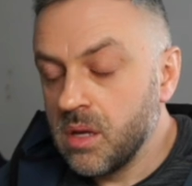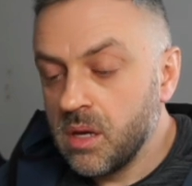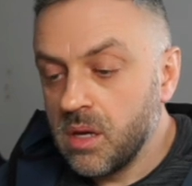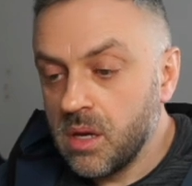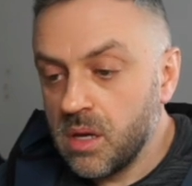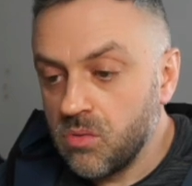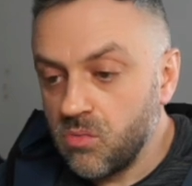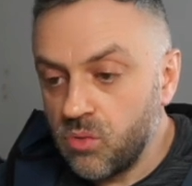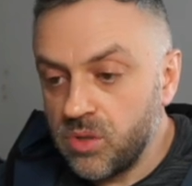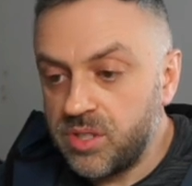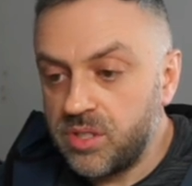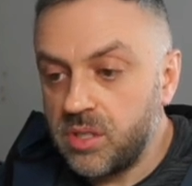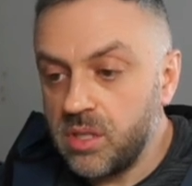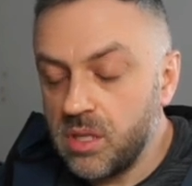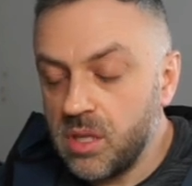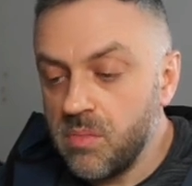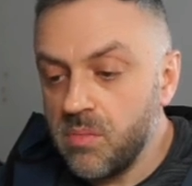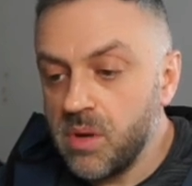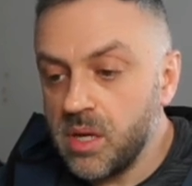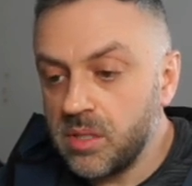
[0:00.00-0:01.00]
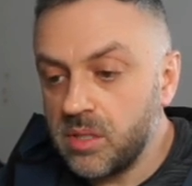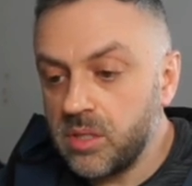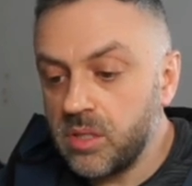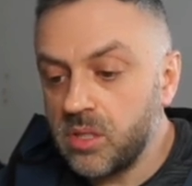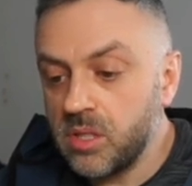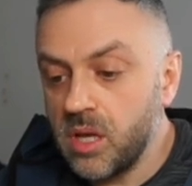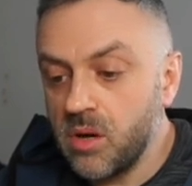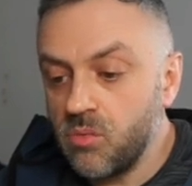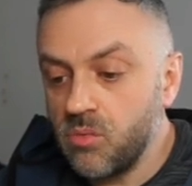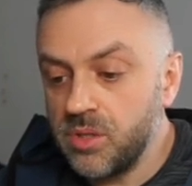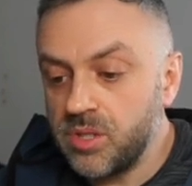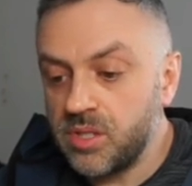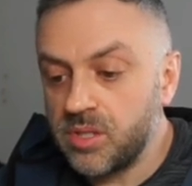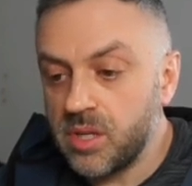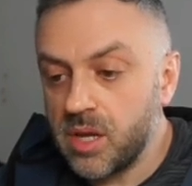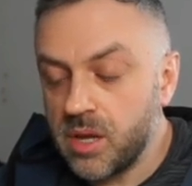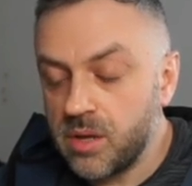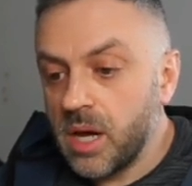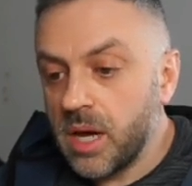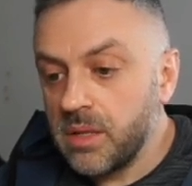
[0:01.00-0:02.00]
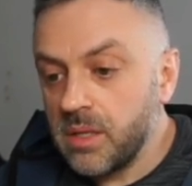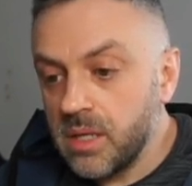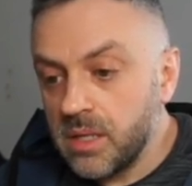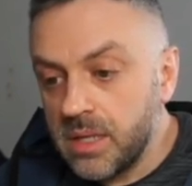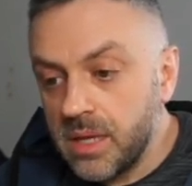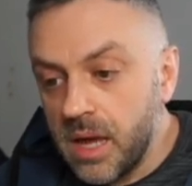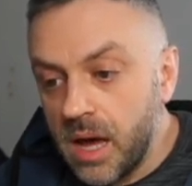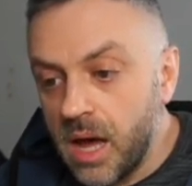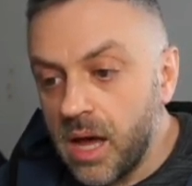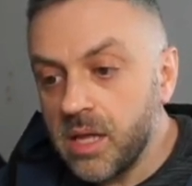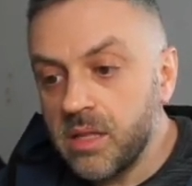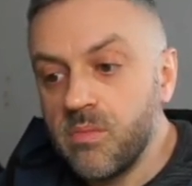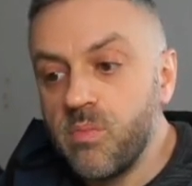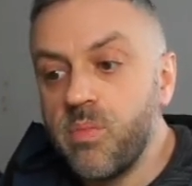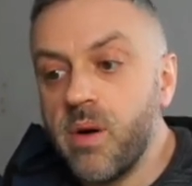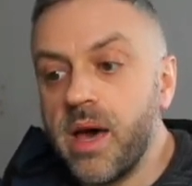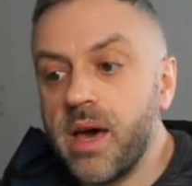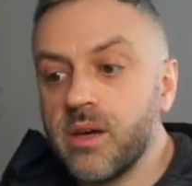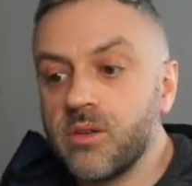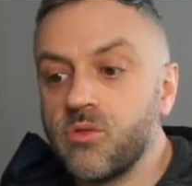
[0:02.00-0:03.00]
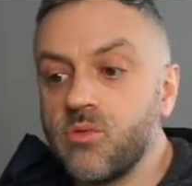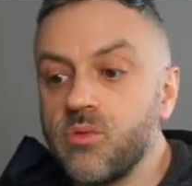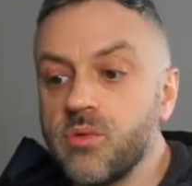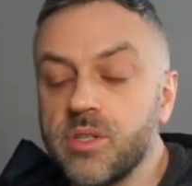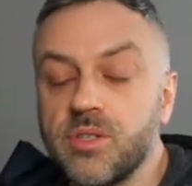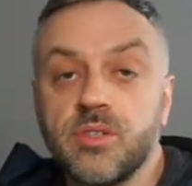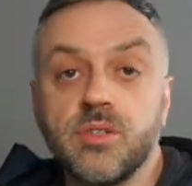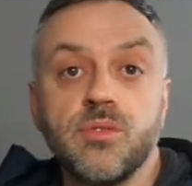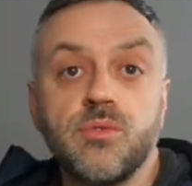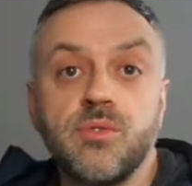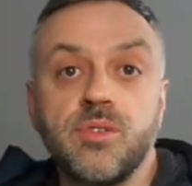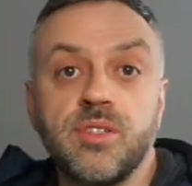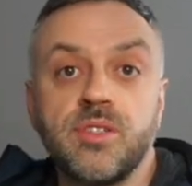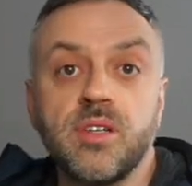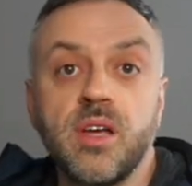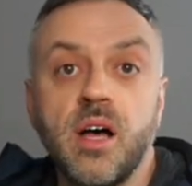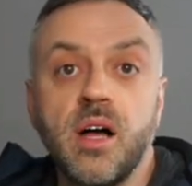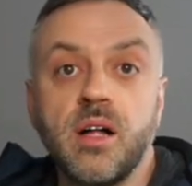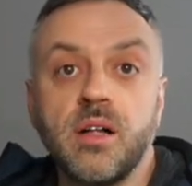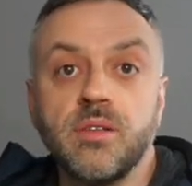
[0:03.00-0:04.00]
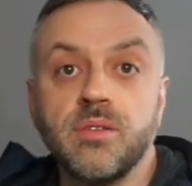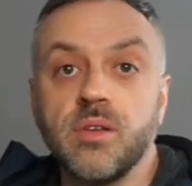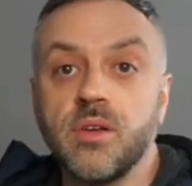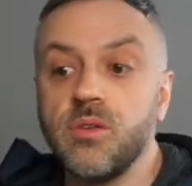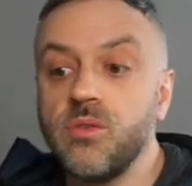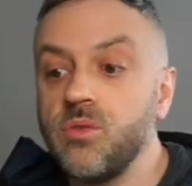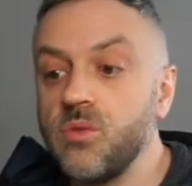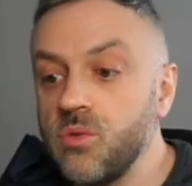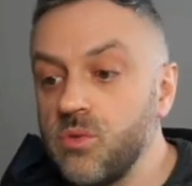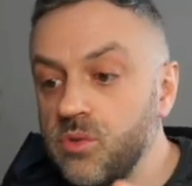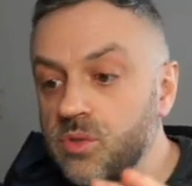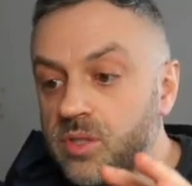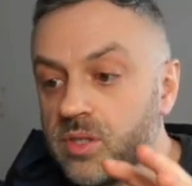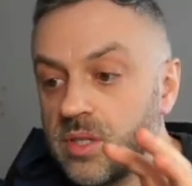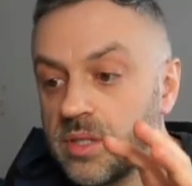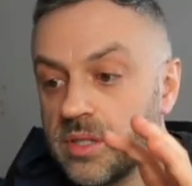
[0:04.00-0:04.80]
And we see the message that we sent, and it got back to us a result using